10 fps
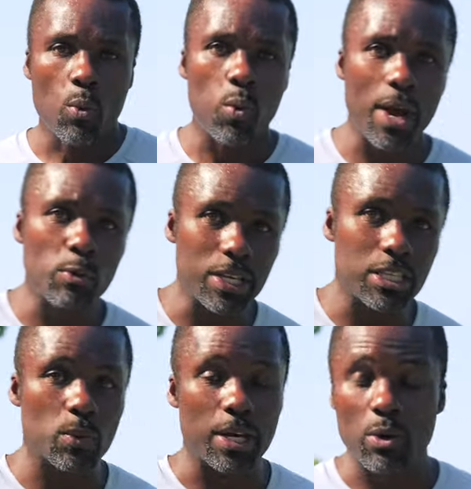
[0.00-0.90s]
When we
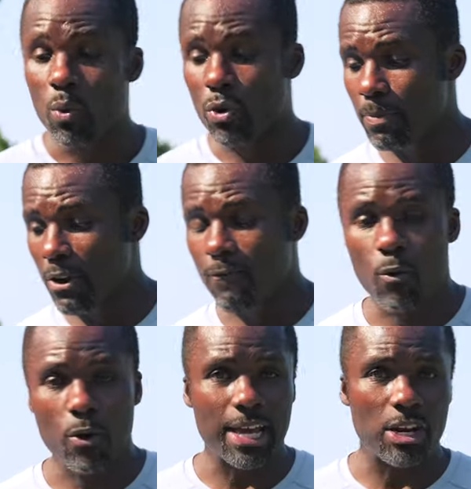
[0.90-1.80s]
swing, whether it be a
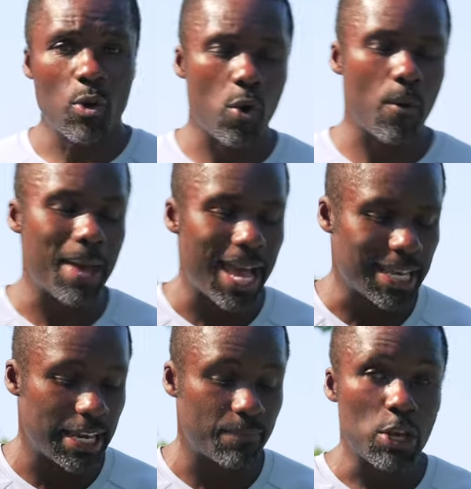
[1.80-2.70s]
forehand or a
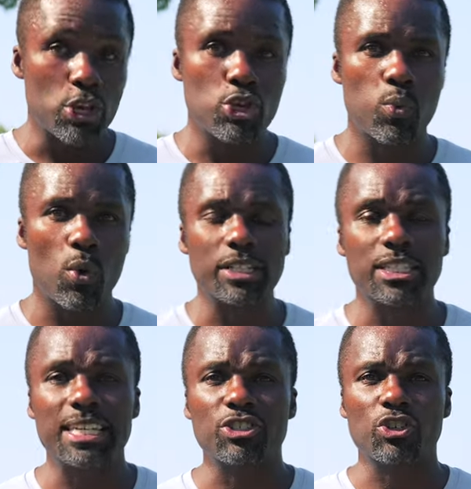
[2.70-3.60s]
backhand, you want
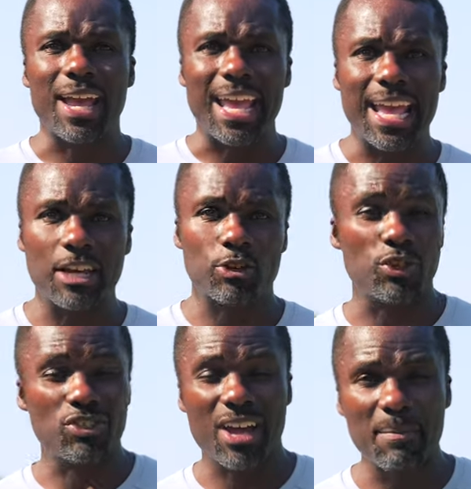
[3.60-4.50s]
to get your hand or
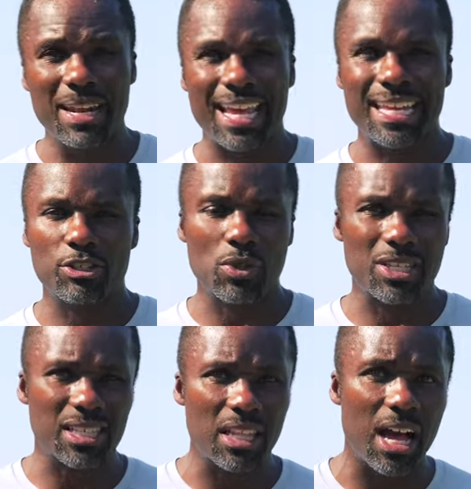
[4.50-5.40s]
your dominant hand into
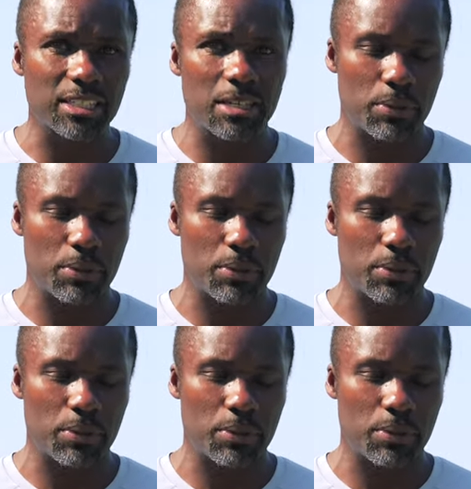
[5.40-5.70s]
this locked in